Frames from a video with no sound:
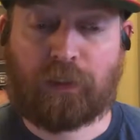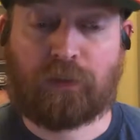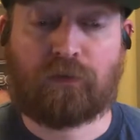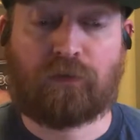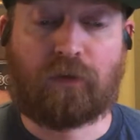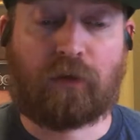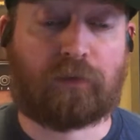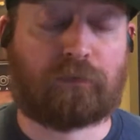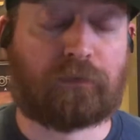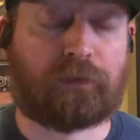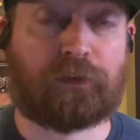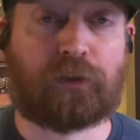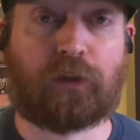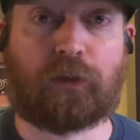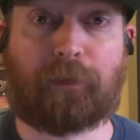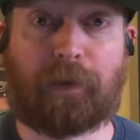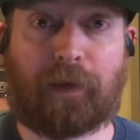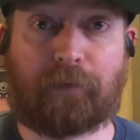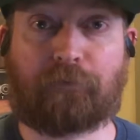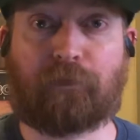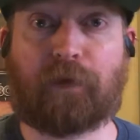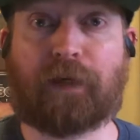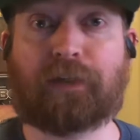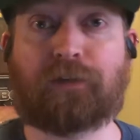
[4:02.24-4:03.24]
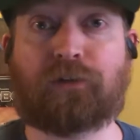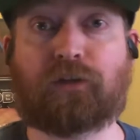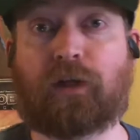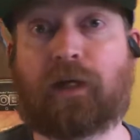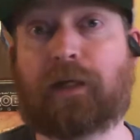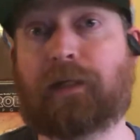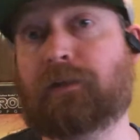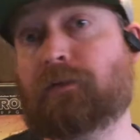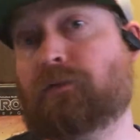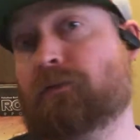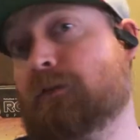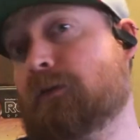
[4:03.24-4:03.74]
Let's talk about
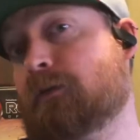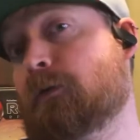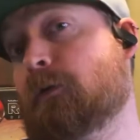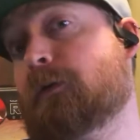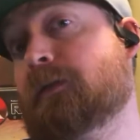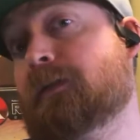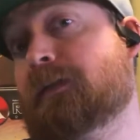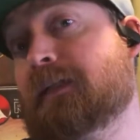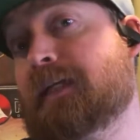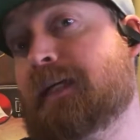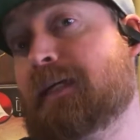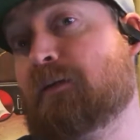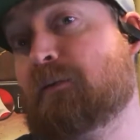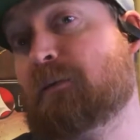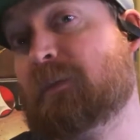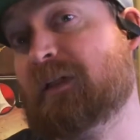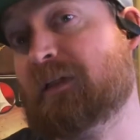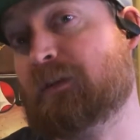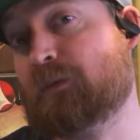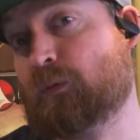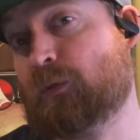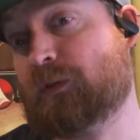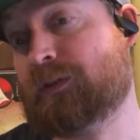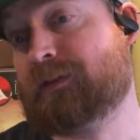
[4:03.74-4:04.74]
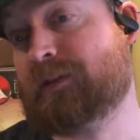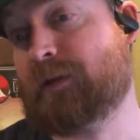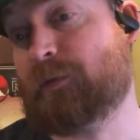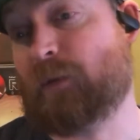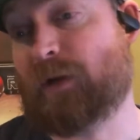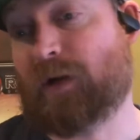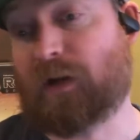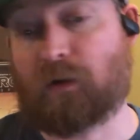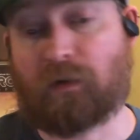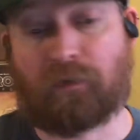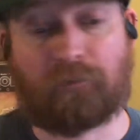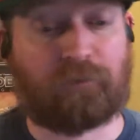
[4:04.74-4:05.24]
franchise. At the Nano Blitz, we say
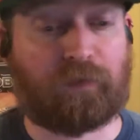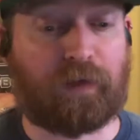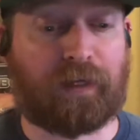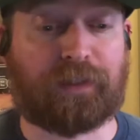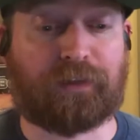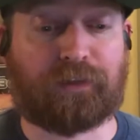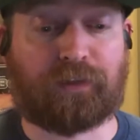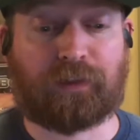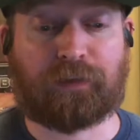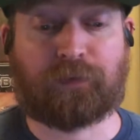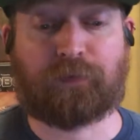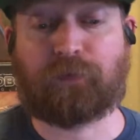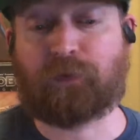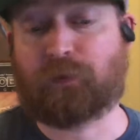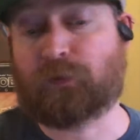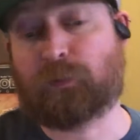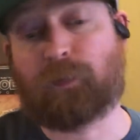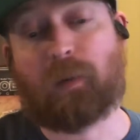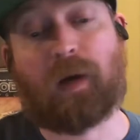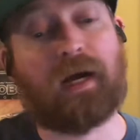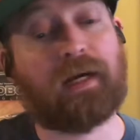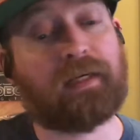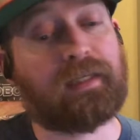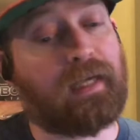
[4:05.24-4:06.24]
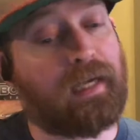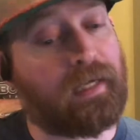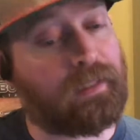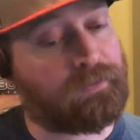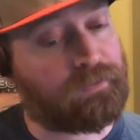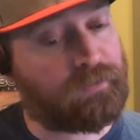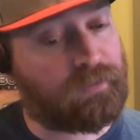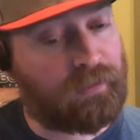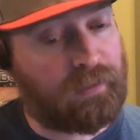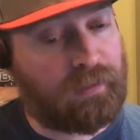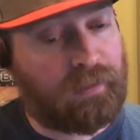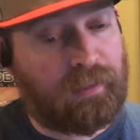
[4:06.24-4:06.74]
we are a franchise-first
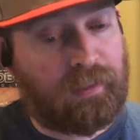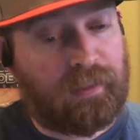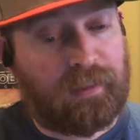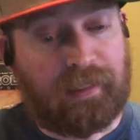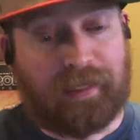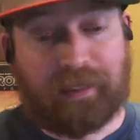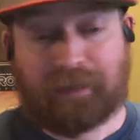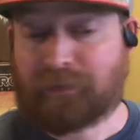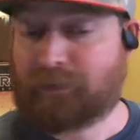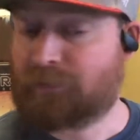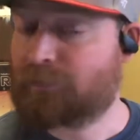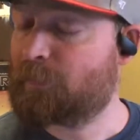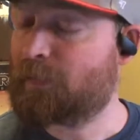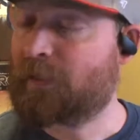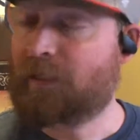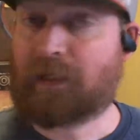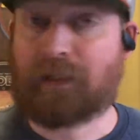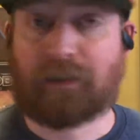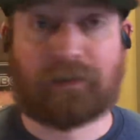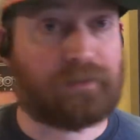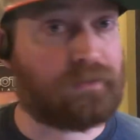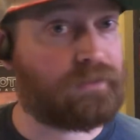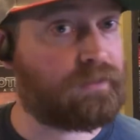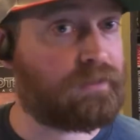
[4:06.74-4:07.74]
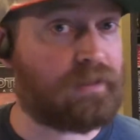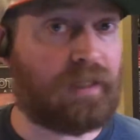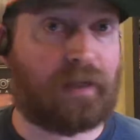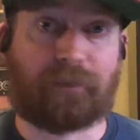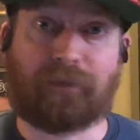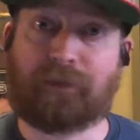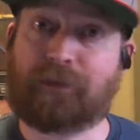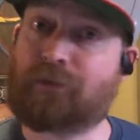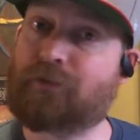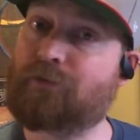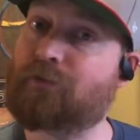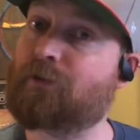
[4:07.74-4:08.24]
podcast, and let's be honest, there's not
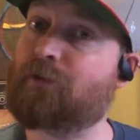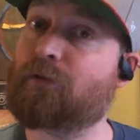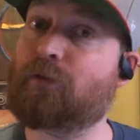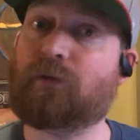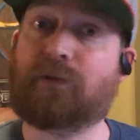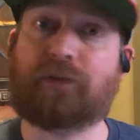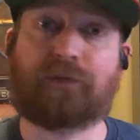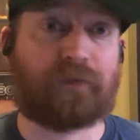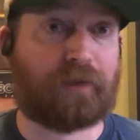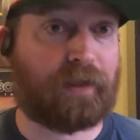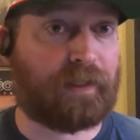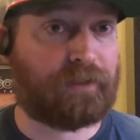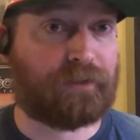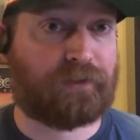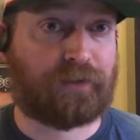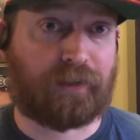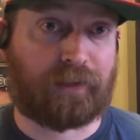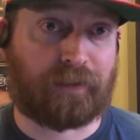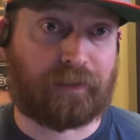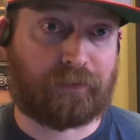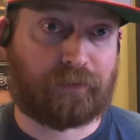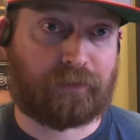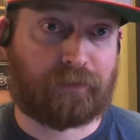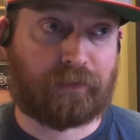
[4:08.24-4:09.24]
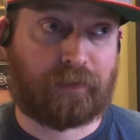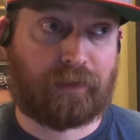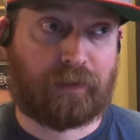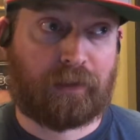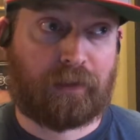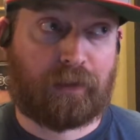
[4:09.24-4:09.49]
much new in franchise.